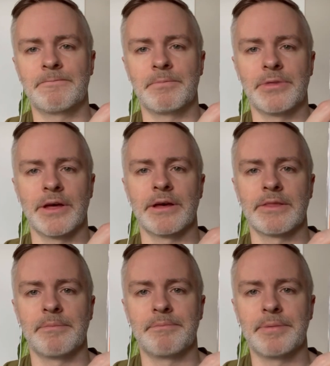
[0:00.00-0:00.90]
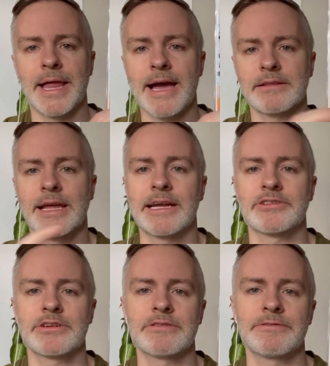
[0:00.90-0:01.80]
the Black
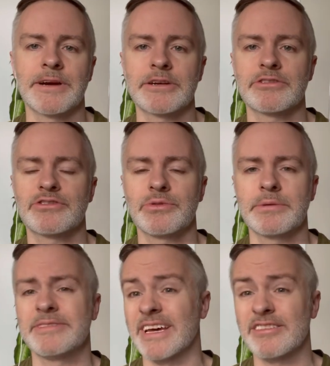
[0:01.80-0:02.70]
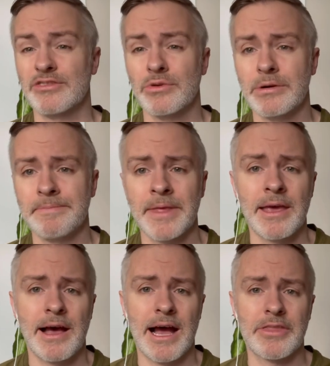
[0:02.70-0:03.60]
Lantern, Firestorm, Deathstorm
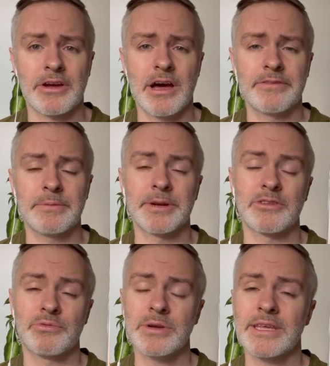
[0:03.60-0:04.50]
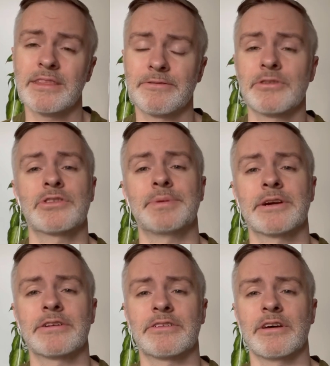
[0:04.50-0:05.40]
on the cover, but it's really the first
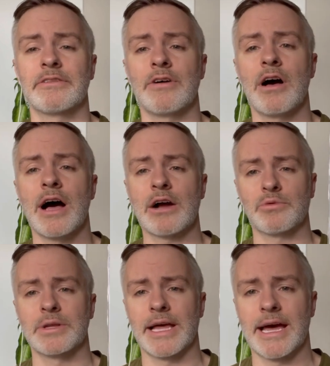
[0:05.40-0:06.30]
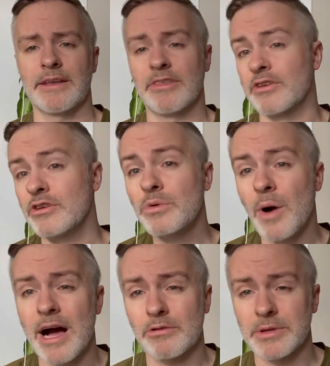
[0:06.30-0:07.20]
appearance of Aqualad, the new
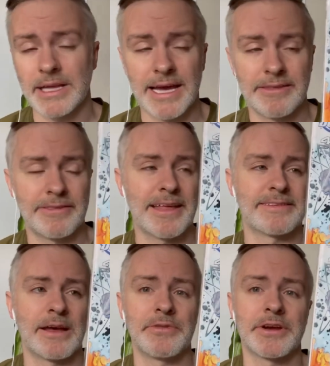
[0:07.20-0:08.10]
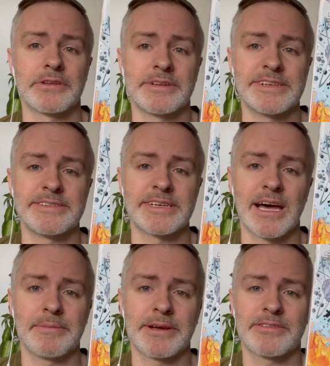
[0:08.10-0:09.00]
Aqualad that's out there in DC
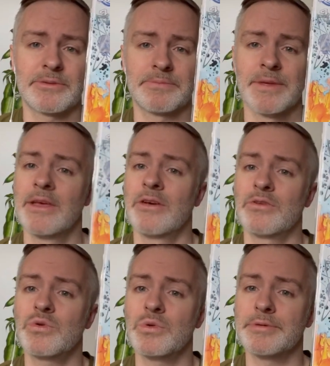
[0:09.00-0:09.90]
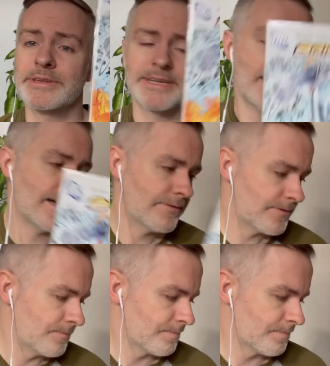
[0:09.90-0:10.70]
Comics. So, cool book to have.